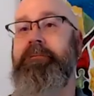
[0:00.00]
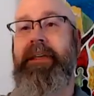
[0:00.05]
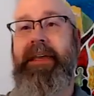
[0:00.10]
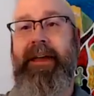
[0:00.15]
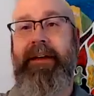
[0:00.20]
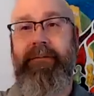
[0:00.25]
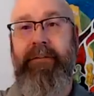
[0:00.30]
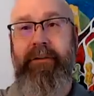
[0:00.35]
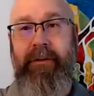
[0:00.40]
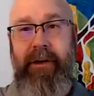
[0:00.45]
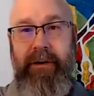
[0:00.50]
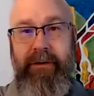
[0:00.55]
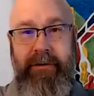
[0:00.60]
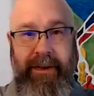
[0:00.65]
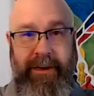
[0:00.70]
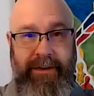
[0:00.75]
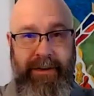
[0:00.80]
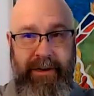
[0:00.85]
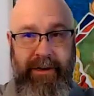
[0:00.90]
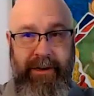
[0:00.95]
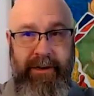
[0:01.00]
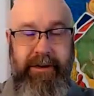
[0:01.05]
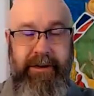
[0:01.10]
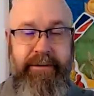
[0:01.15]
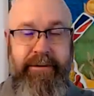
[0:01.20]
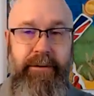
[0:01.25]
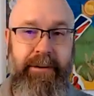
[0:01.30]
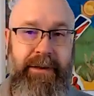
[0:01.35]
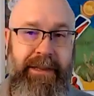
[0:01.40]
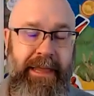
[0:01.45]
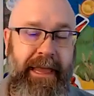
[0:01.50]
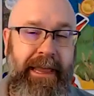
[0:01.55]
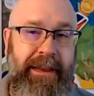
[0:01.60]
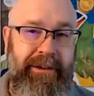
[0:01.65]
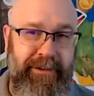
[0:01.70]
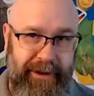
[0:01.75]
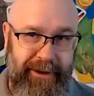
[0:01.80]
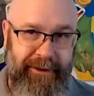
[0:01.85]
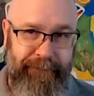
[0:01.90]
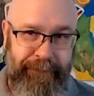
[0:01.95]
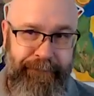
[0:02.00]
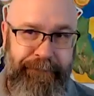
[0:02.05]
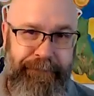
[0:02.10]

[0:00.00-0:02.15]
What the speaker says: they have a greater identity to engage it.